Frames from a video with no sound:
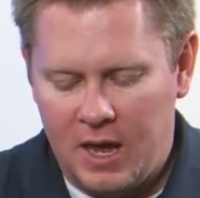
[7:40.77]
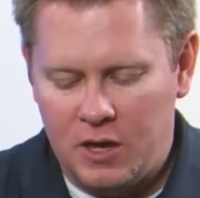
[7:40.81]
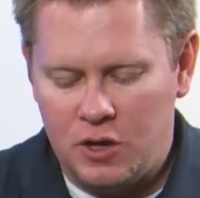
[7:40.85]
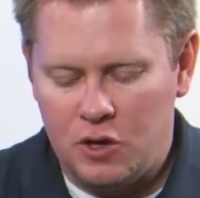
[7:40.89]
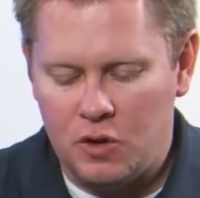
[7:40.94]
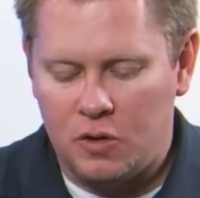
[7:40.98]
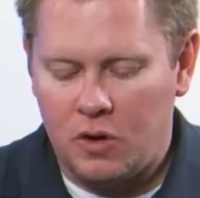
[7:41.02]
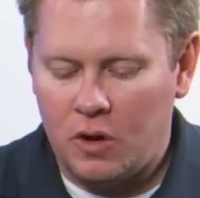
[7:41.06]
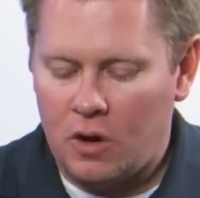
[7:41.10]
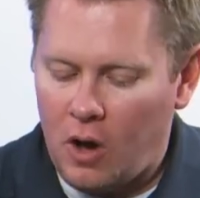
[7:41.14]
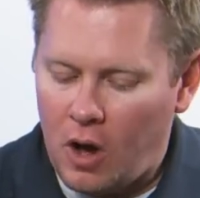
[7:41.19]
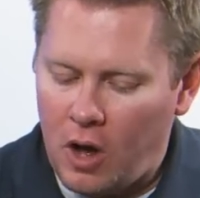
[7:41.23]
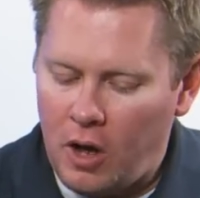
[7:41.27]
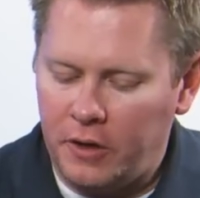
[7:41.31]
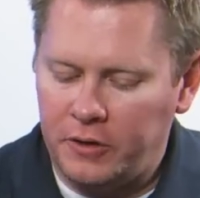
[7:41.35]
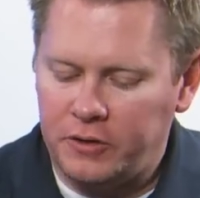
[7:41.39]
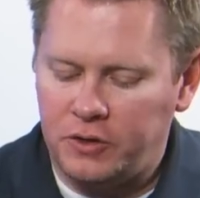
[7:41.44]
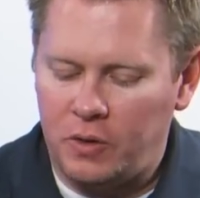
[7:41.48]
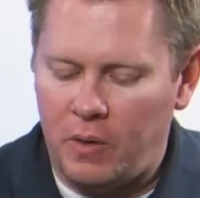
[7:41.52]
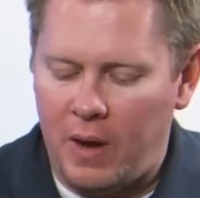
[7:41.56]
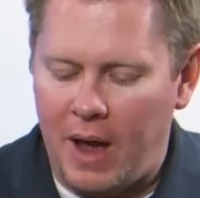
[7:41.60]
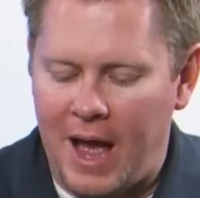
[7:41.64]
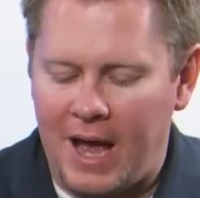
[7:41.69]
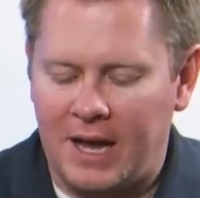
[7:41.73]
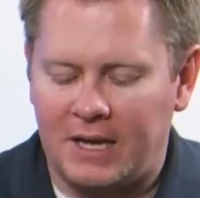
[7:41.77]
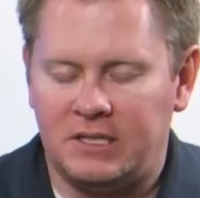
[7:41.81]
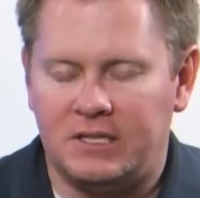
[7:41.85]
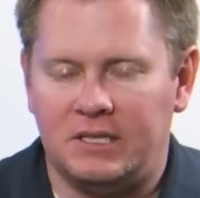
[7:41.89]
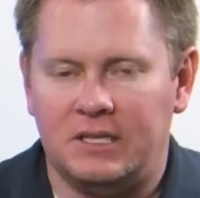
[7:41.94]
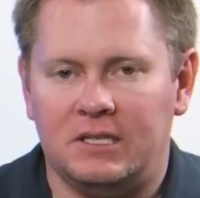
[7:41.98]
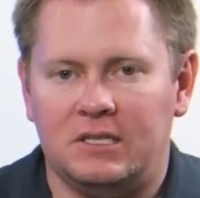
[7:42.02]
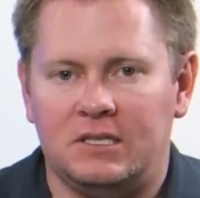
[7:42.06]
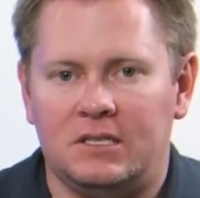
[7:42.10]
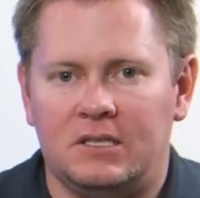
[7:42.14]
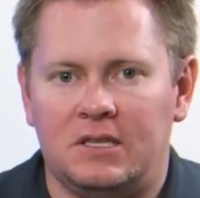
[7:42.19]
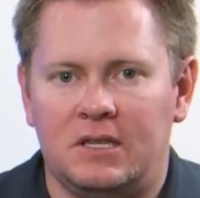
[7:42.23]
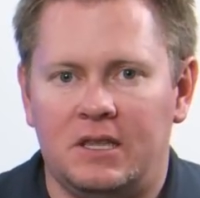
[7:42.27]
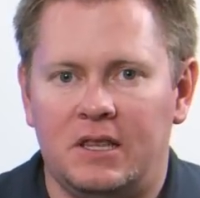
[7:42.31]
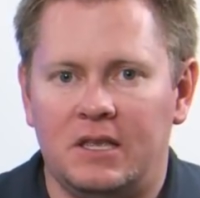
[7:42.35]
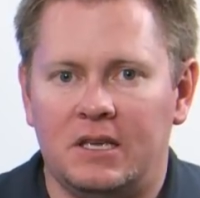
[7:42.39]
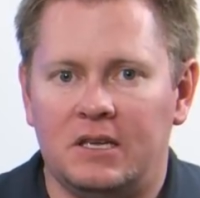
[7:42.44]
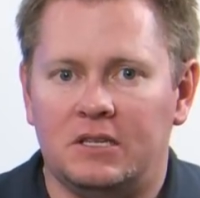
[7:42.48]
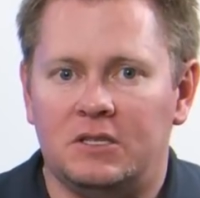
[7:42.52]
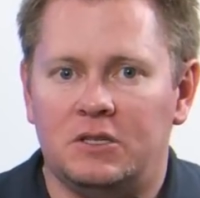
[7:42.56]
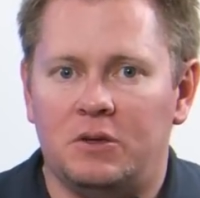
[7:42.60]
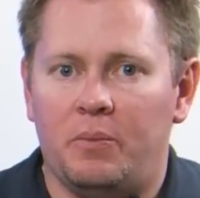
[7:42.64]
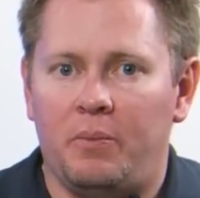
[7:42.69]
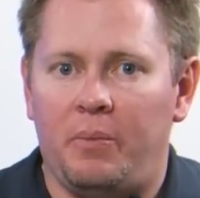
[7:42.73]
You can also access
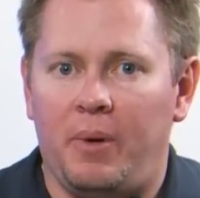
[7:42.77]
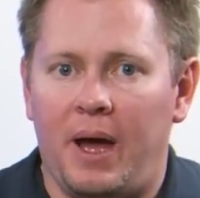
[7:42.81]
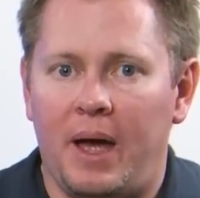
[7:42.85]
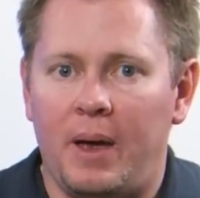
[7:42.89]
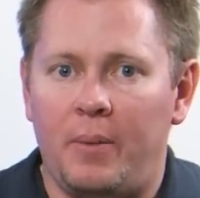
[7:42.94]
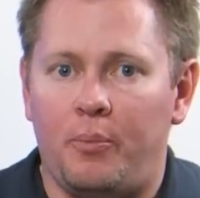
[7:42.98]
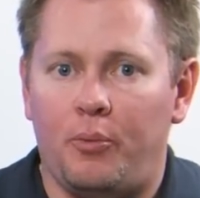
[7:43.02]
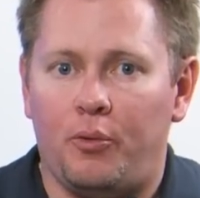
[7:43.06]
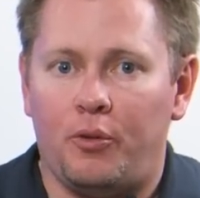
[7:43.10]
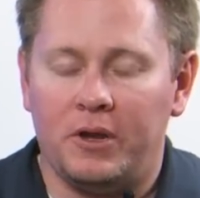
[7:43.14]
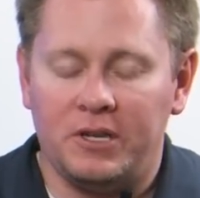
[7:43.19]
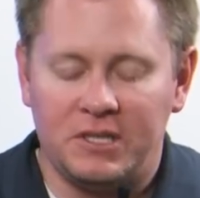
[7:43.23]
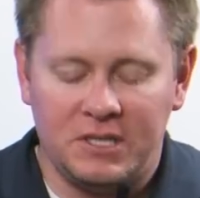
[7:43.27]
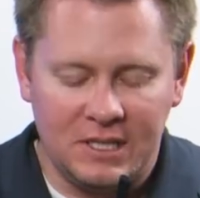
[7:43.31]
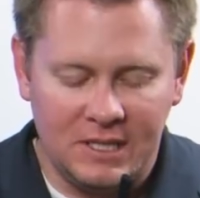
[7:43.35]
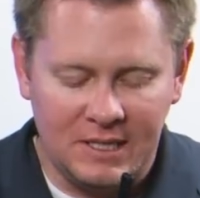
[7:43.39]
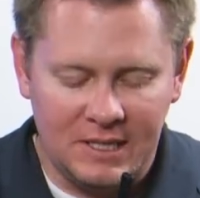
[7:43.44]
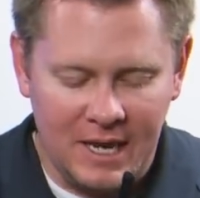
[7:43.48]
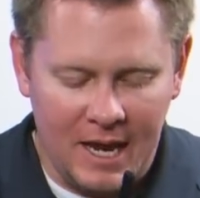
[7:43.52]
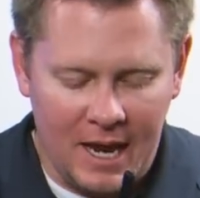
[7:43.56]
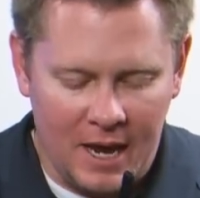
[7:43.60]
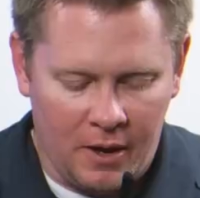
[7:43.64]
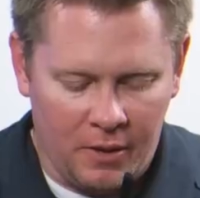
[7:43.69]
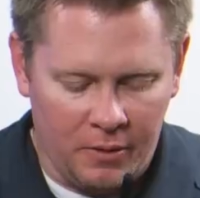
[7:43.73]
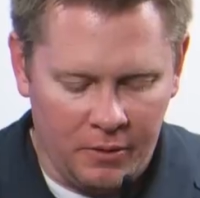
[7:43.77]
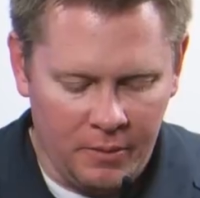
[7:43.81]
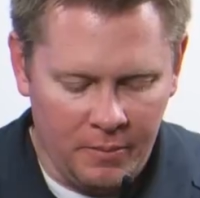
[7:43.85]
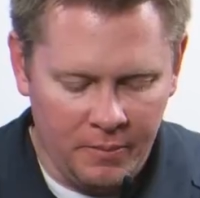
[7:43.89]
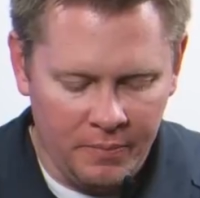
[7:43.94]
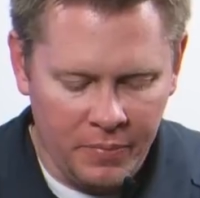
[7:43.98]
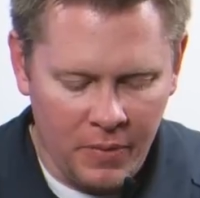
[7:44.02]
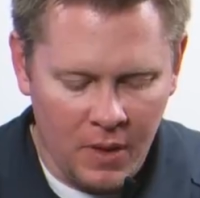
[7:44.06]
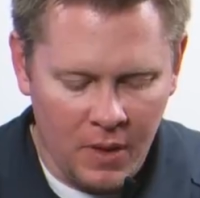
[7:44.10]
this by pressing down